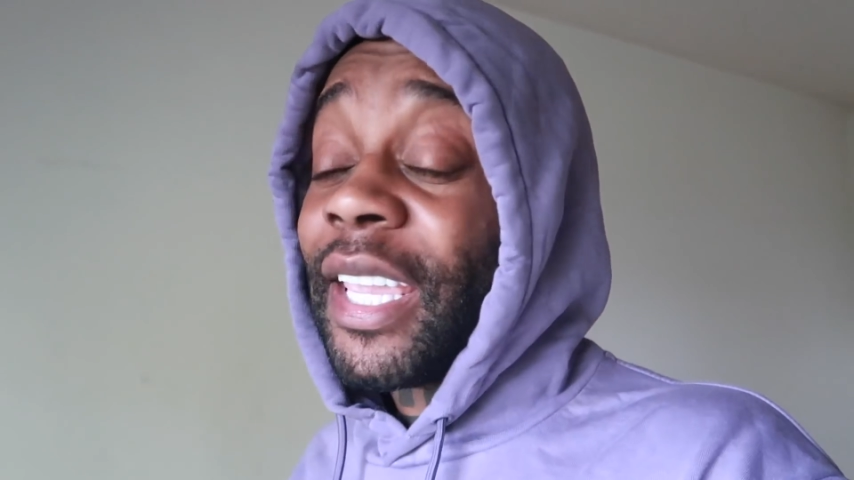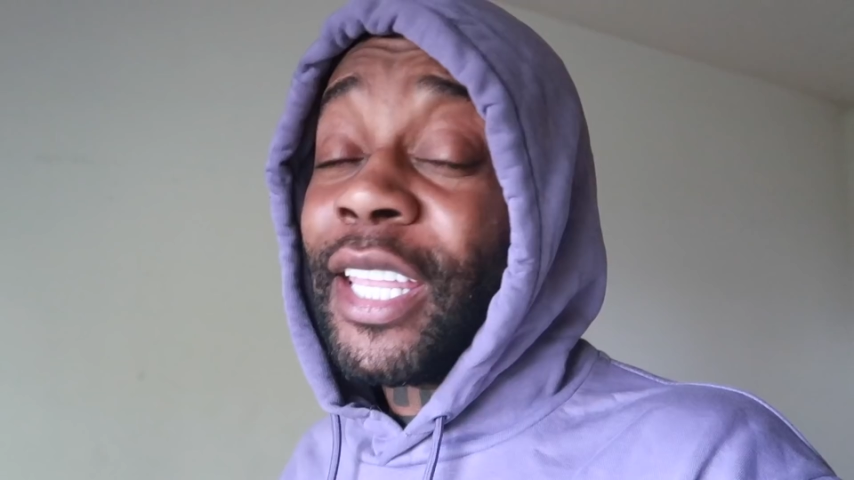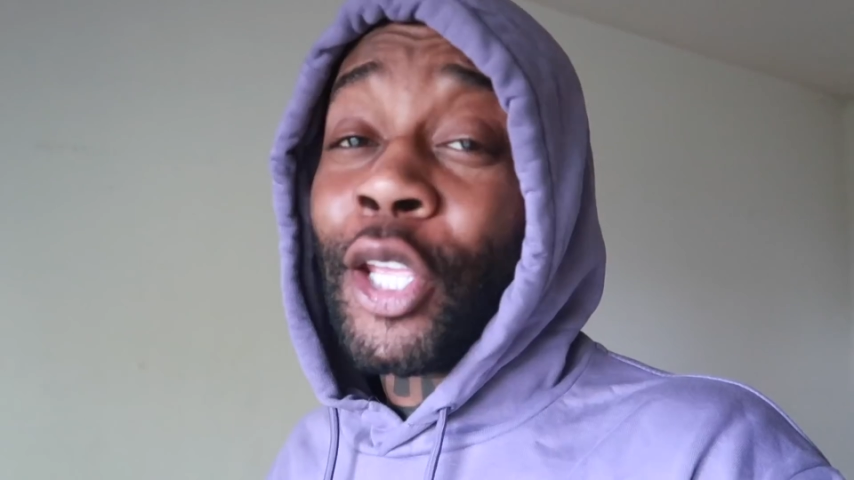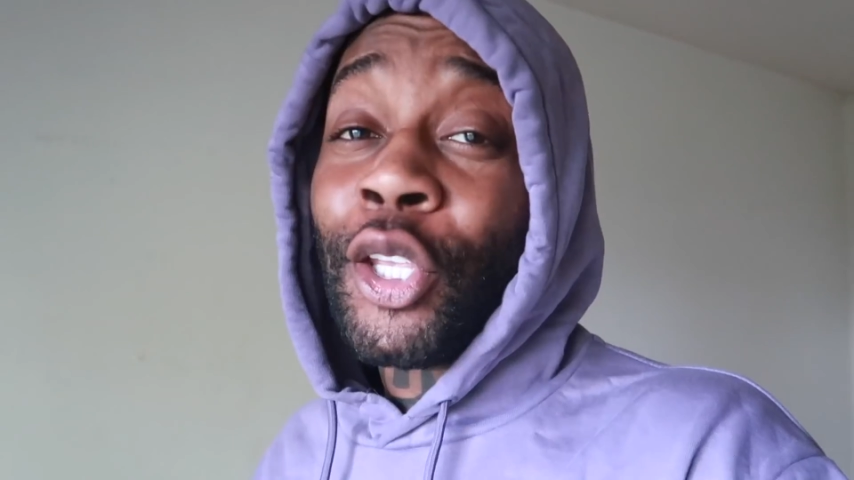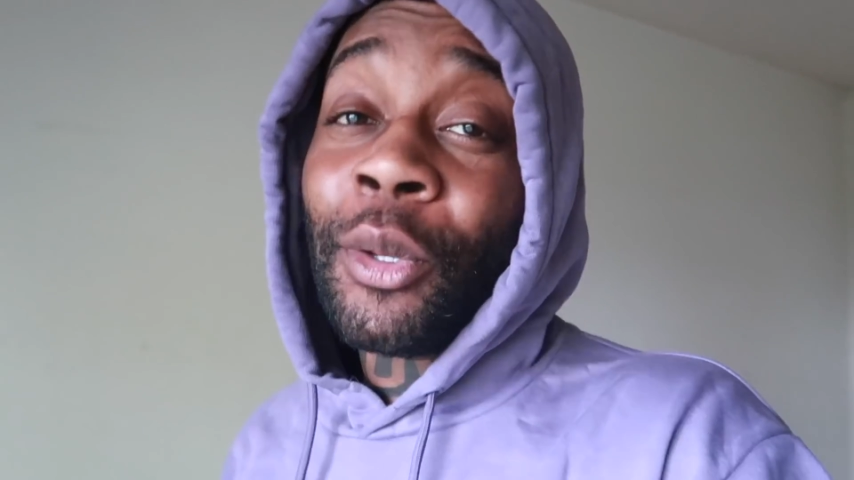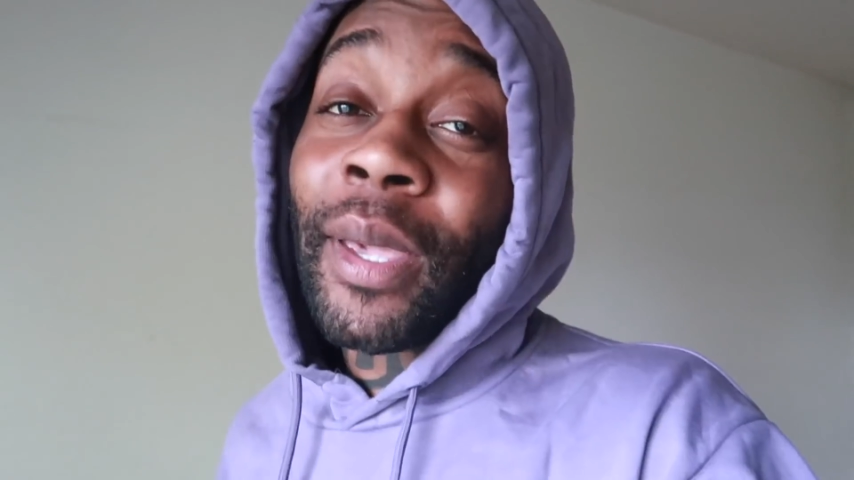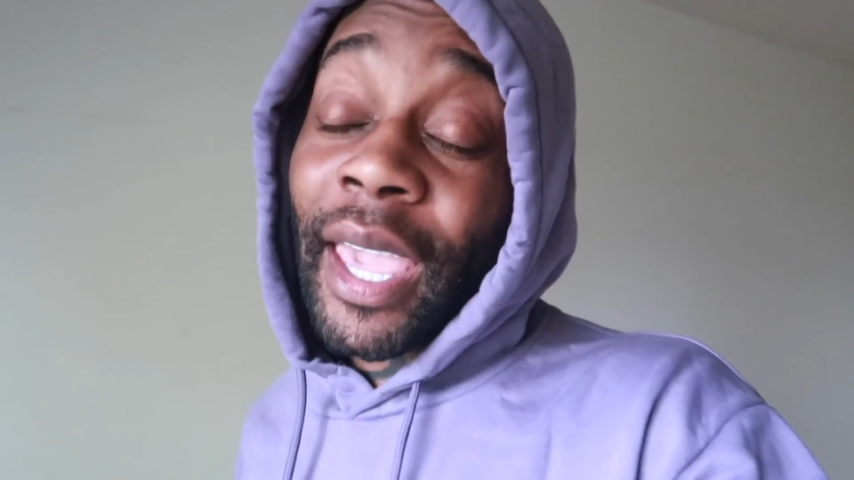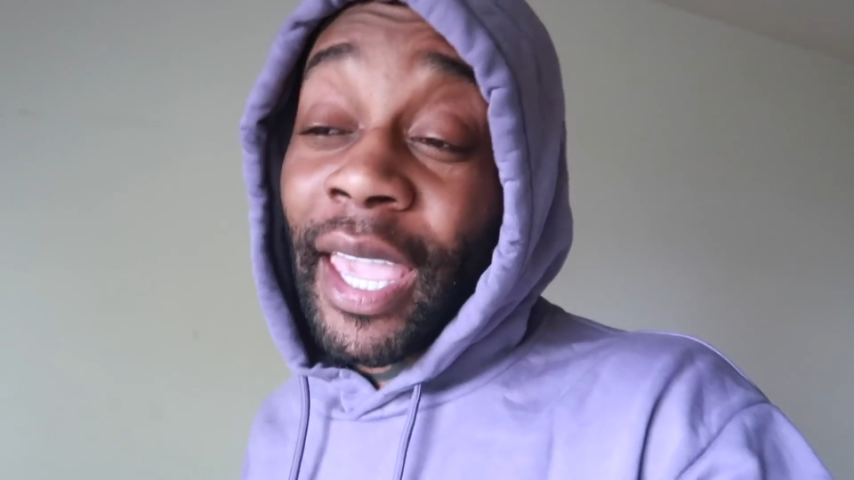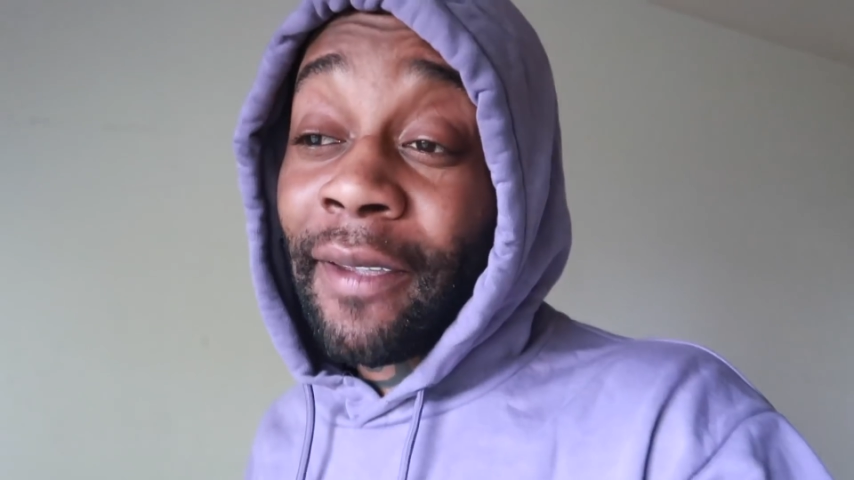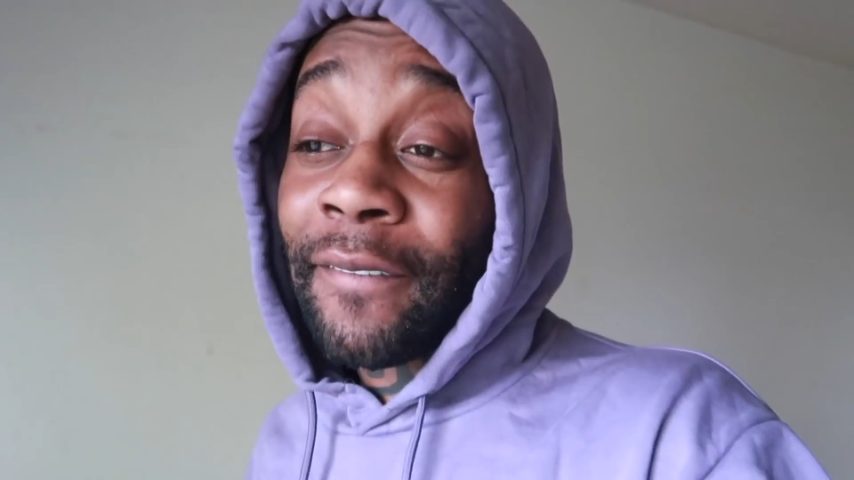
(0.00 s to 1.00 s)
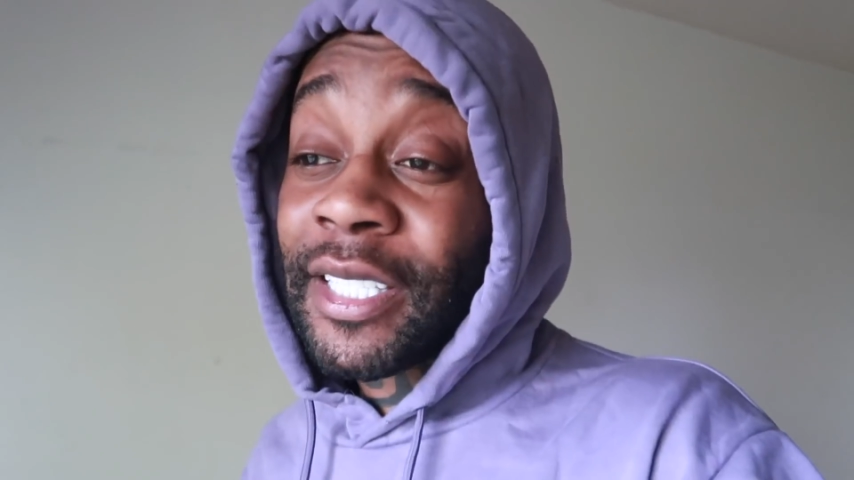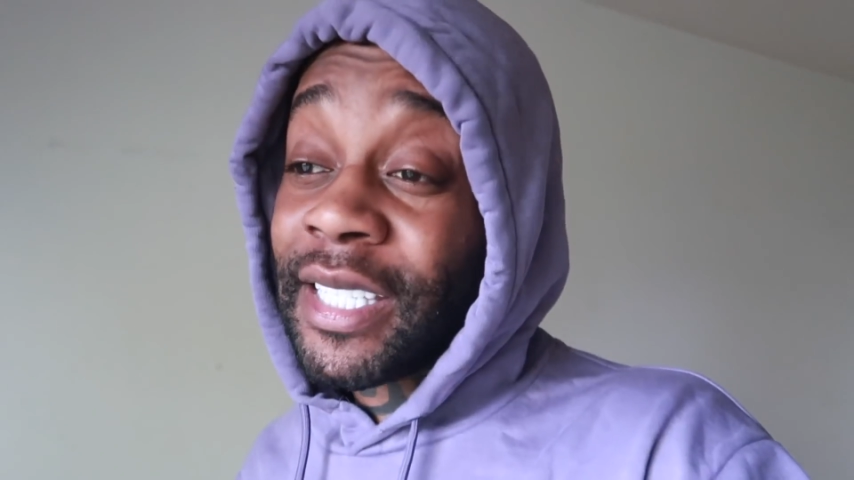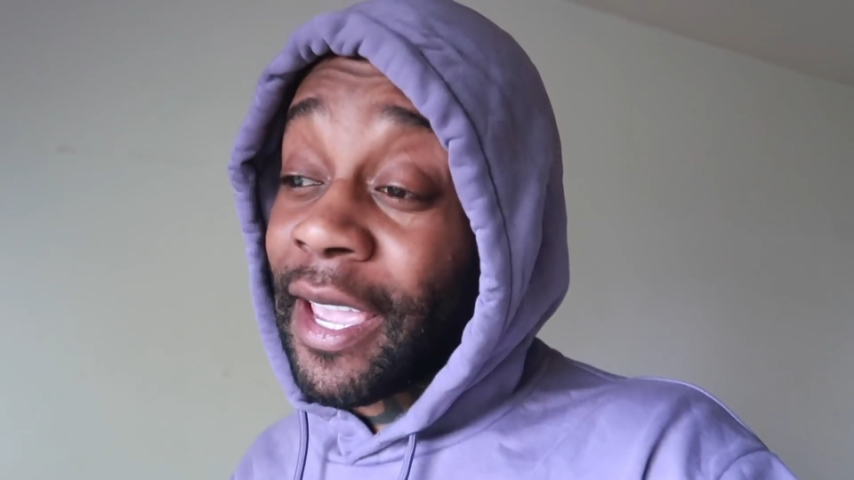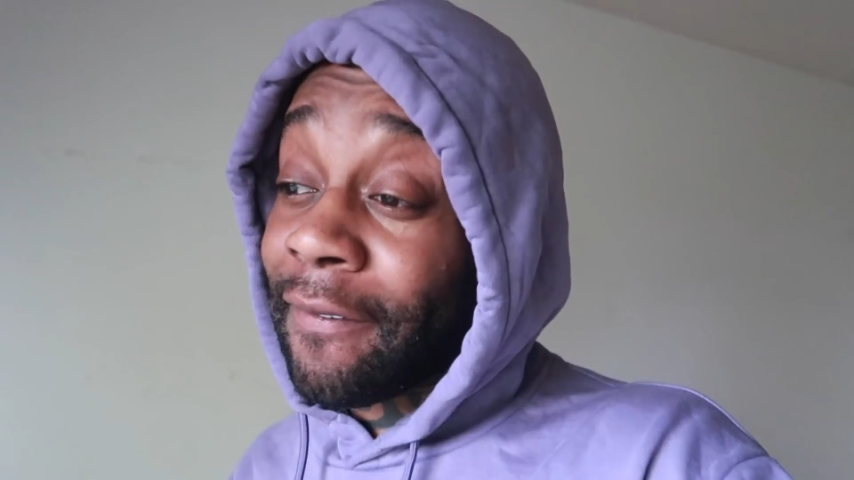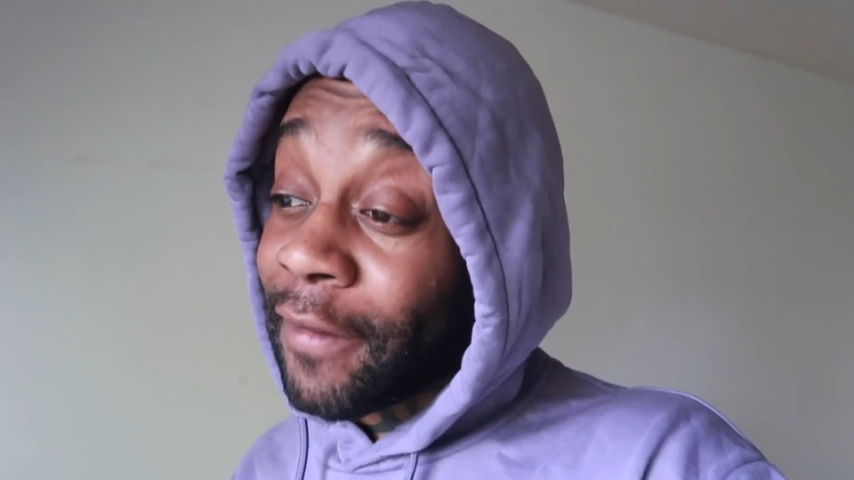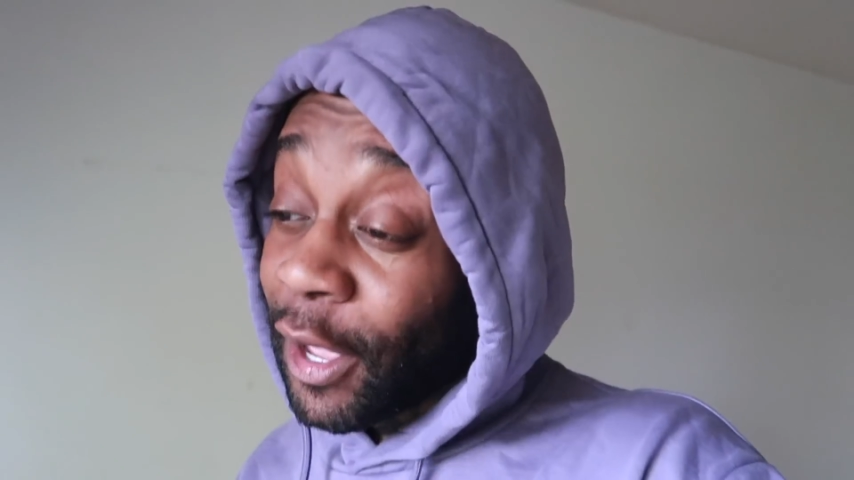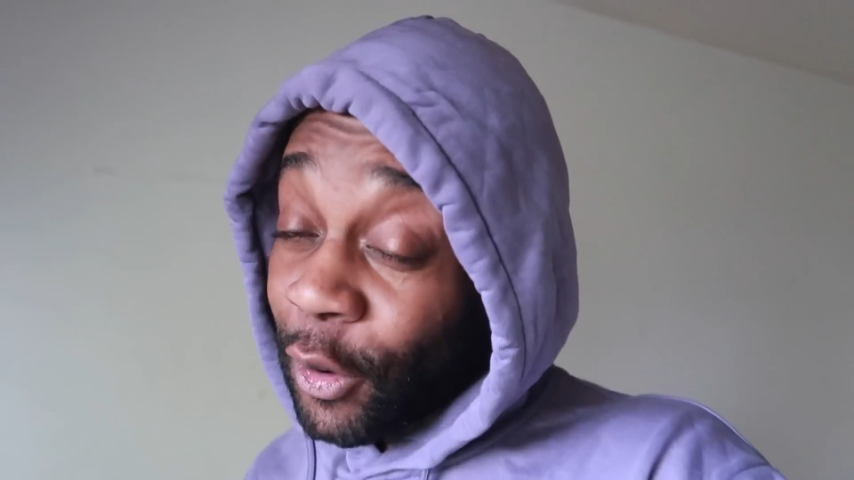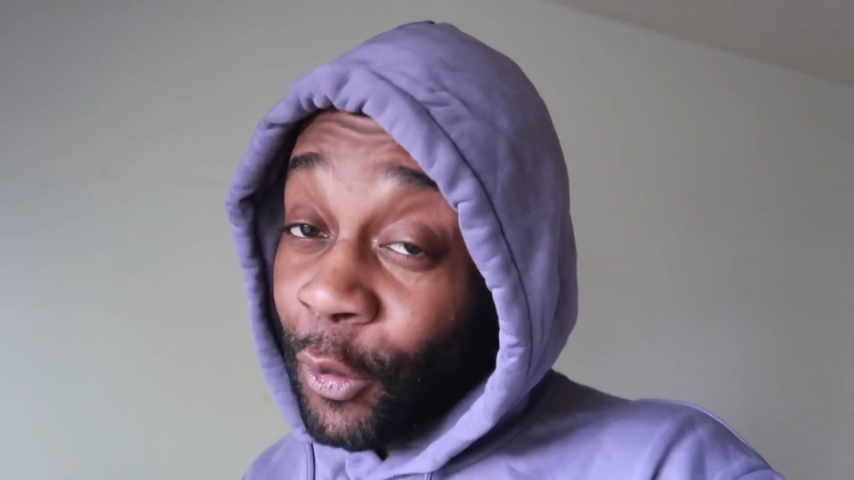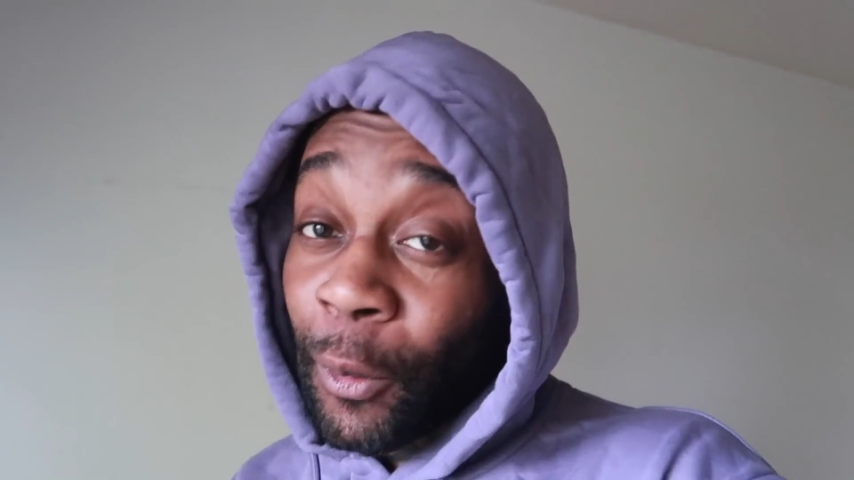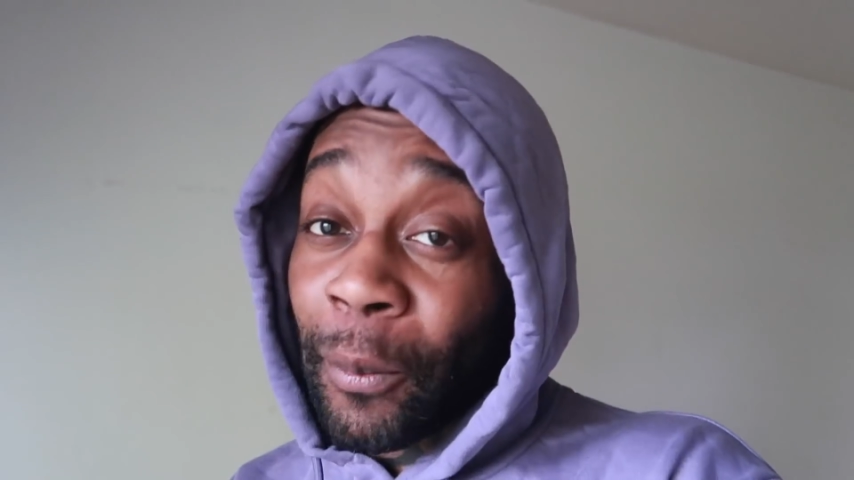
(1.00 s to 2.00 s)
in the UK for
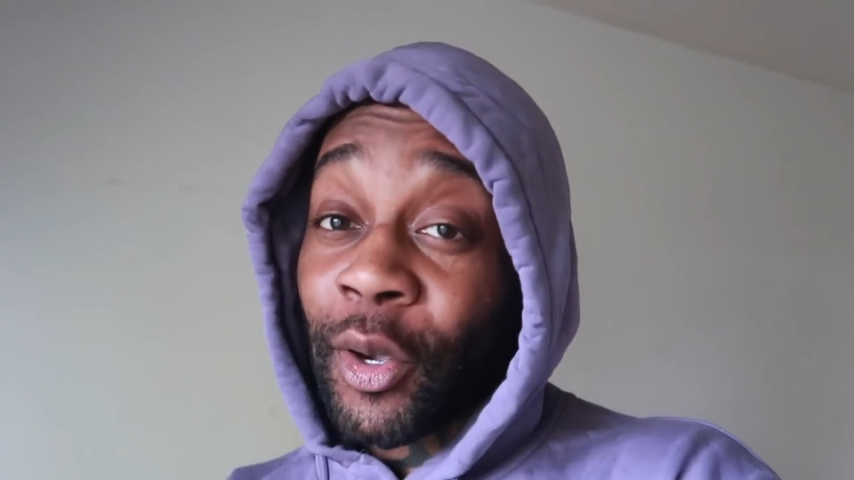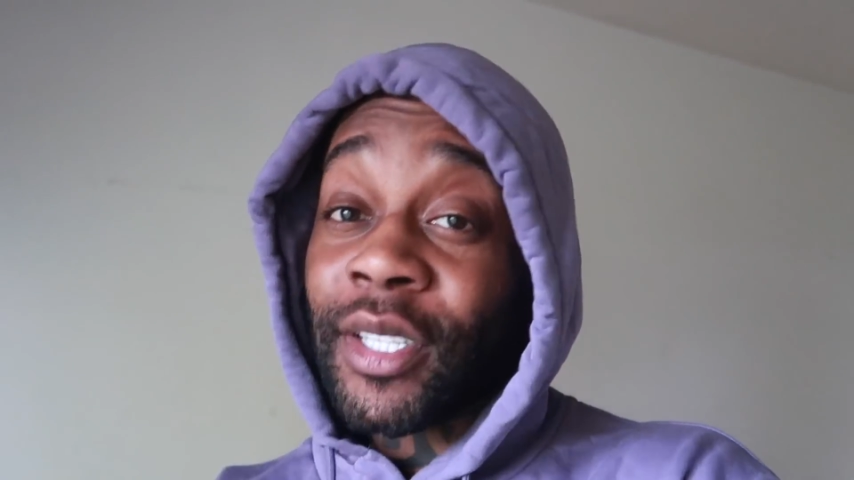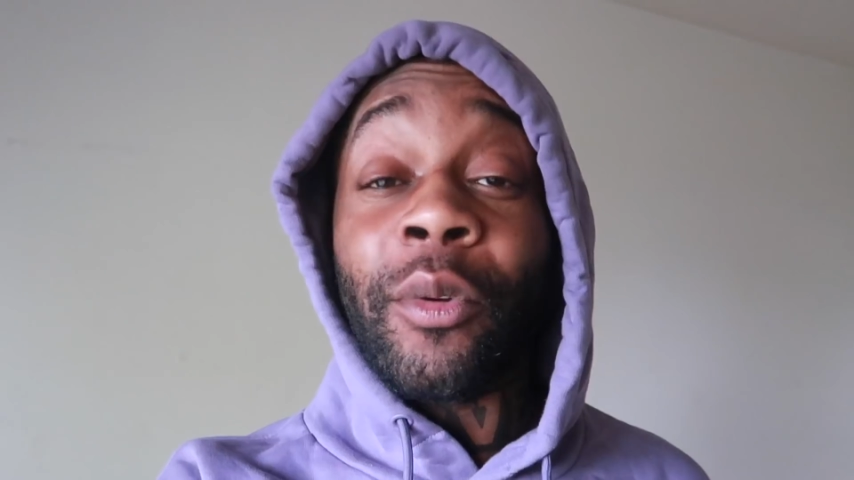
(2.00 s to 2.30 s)
TFL because